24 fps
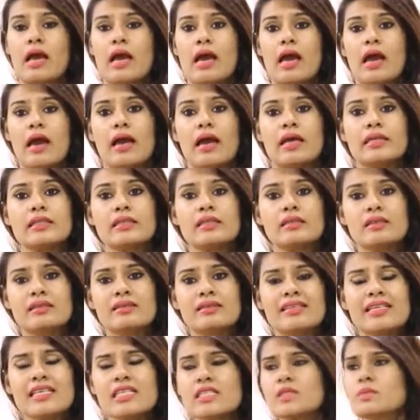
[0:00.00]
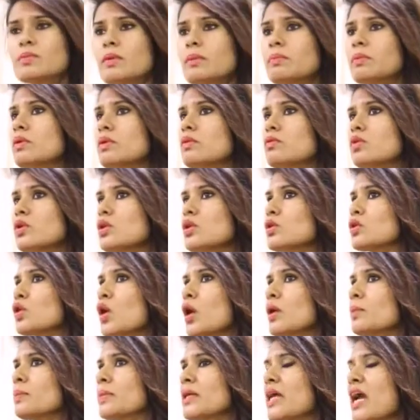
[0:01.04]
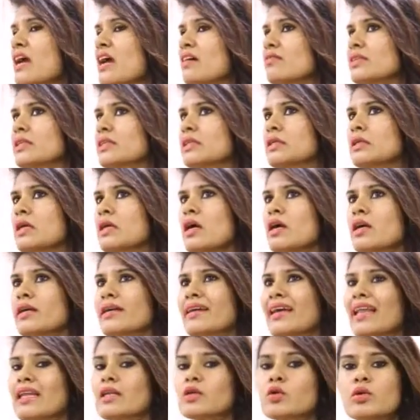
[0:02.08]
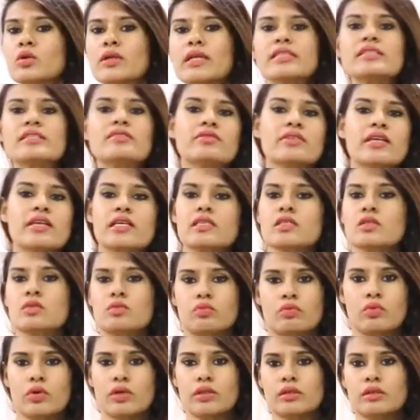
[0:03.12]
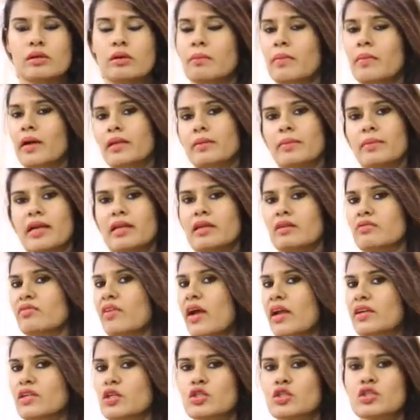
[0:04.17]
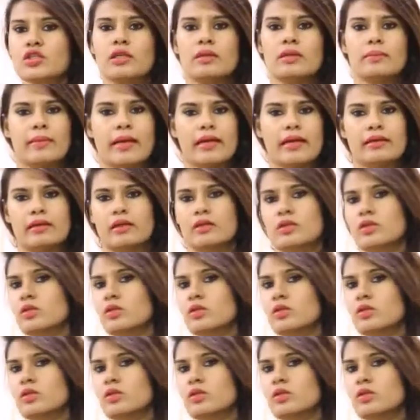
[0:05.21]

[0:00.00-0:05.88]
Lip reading: And these people will not be having calculativeness with money matter, financial matter.